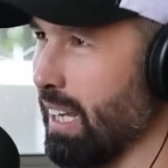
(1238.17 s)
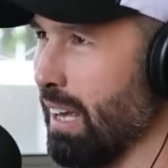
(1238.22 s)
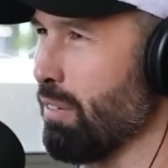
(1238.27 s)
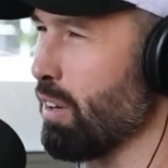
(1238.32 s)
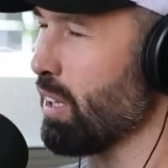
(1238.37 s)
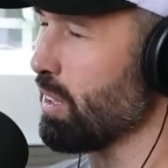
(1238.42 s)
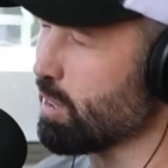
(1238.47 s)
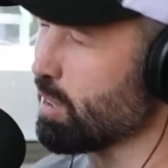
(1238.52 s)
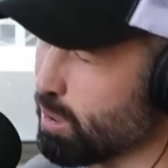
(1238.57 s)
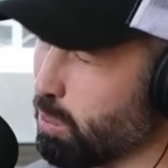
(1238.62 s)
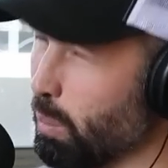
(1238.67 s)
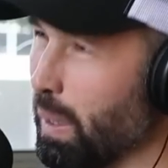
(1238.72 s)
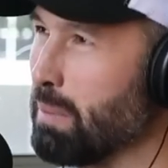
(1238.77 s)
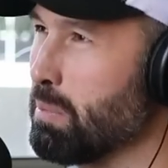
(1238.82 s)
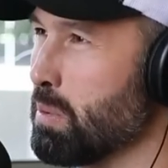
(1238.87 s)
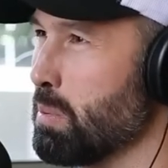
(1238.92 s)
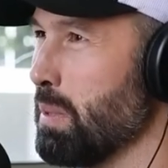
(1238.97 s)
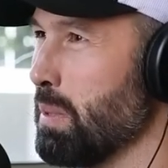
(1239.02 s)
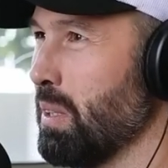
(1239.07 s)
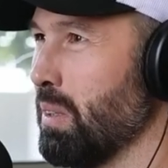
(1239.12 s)
Everyone
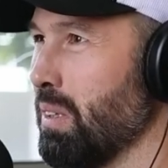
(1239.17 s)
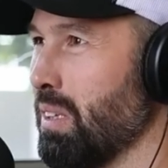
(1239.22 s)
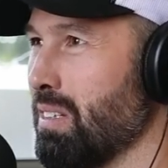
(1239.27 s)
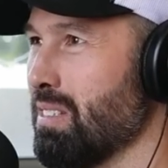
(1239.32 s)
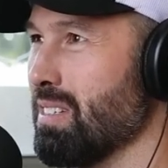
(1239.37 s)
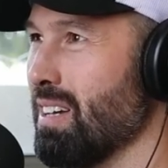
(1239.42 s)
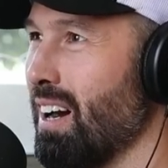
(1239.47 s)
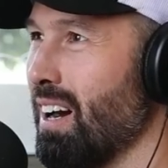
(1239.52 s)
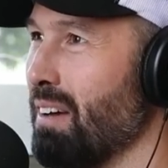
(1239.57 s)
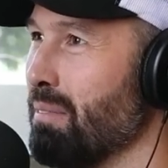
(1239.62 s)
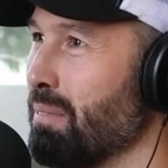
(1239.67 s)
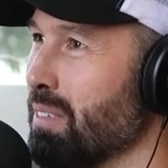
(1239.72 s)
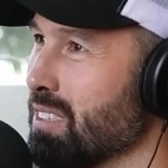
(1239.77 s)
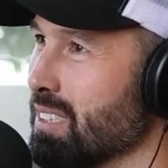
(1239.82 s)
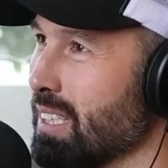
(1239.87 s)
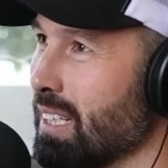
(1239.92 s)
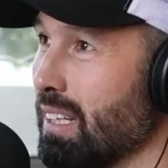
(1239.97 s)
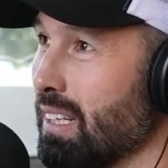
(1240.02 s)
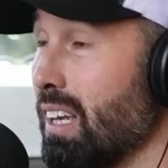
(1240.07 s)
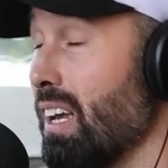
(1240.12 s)
sweeps me all the time. It's
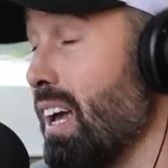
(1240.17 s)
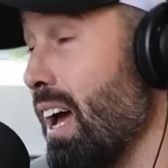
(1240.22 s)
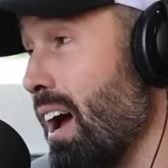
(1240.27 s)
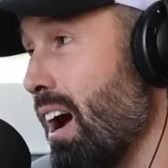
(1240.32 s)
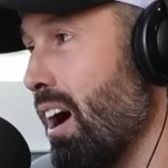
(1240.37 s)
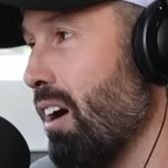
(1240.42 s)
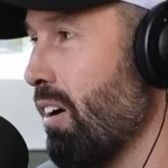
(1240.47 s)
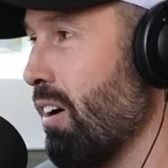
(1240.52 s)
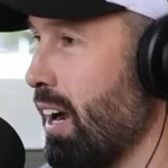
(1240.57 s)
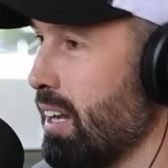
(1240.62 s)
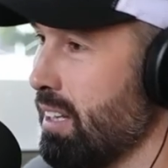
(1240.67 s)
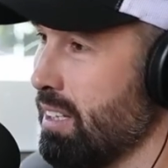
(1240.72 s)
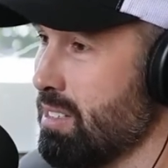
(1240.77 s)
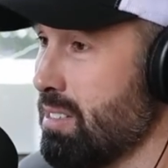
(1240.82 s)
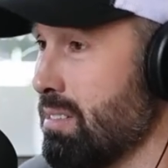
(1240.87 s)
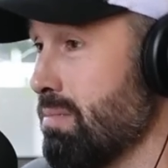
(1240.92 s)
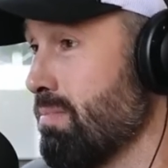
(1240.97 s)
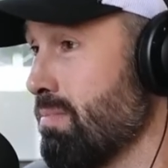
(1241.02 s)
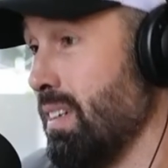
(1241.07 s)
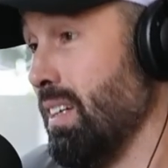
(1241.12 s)
like, yeah, all right,
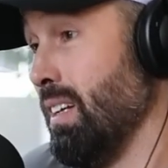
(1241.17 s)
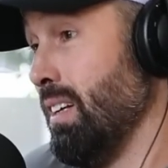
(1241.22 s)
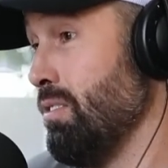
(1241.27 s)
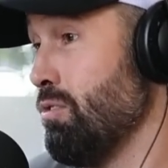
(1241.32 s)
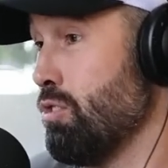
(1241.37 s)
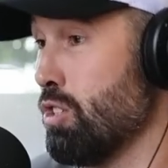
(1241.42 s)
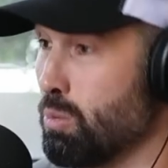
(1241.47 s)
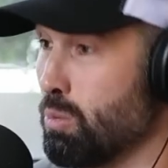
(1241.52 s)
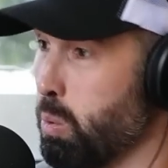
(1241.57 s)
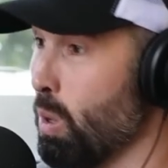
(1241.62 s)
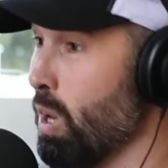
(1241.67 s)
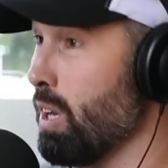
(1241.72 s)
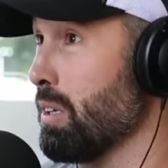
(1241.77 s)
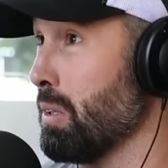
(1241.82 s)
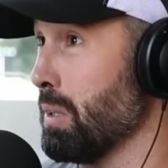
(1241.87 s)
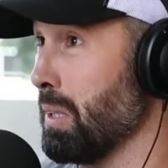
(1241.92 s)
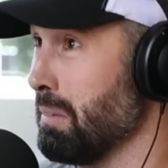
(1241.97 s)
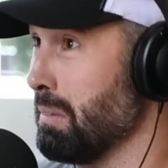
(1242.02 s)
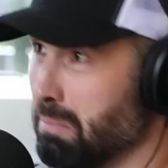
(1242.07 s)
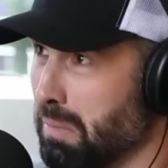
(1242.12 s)
let's just work
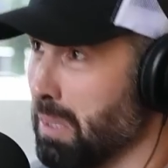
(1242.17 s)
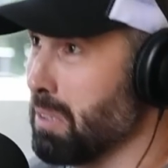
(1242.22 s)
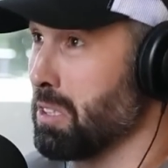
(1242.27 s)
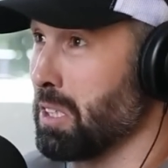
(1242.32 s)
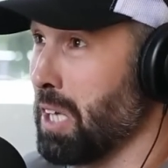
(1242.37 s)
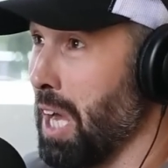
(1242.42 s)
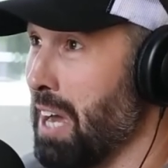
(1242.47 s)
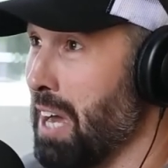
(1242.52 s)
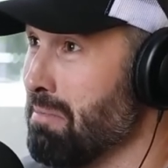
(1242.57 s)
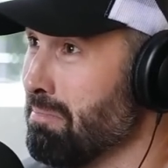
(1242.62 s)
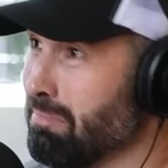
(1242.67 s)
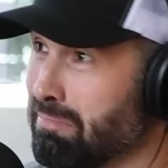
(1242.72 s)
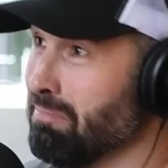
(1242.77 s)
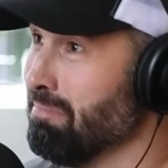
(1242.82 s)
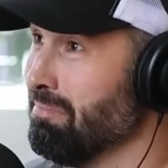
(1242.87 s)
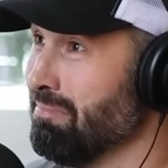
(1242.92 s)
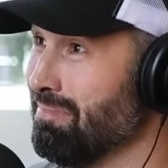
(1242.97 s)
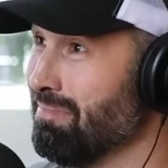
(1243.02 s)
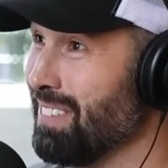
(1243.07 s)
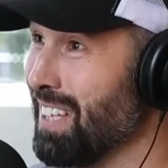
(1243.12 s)
on it. It's okay.
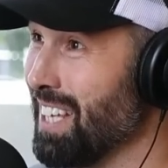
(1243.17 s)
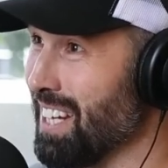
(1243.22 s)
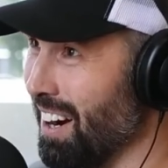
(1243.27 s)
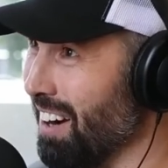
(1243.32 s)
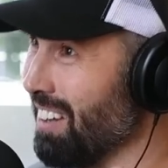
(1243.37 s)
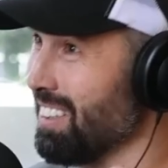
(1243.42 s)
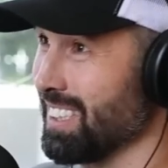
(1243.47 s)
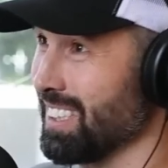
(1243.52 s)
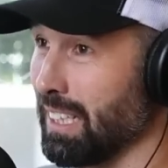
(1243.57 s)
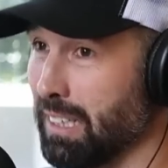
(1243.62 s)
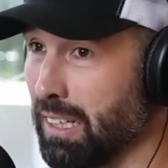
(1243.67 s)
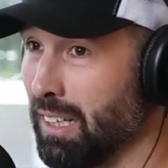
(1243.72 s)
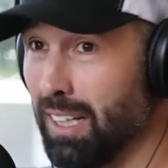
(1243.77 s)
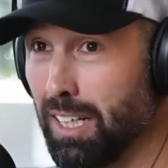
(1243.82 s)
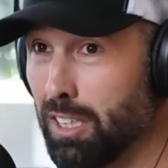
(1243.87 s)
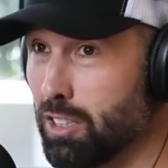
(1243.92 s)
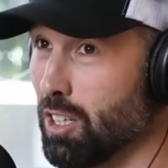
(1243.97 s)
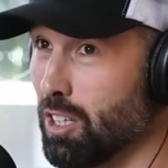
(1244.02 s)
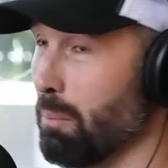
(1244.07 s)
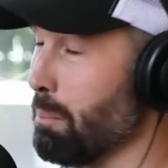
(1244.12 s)
You know, it's like,
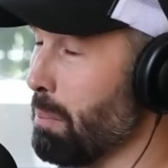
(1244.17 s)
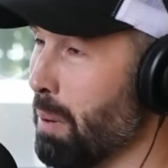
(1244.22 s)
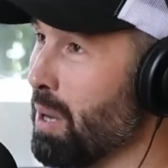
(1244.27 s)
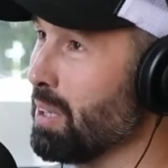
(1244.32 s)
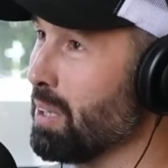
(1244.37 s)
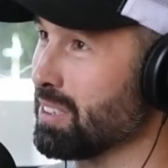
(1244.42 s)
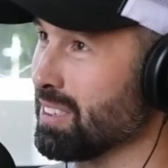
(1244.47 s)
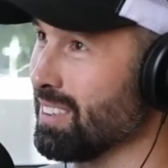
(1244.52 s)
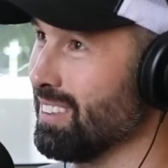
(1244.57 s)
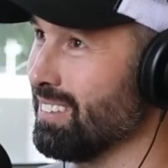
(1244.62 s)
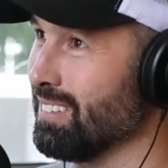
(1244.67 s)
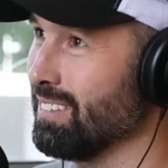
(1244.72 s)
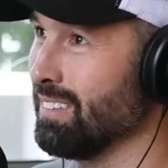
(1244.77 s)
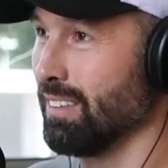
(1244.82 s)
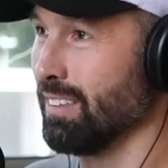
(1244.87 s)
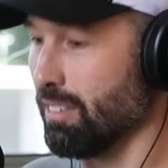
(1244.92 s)
it's not personal.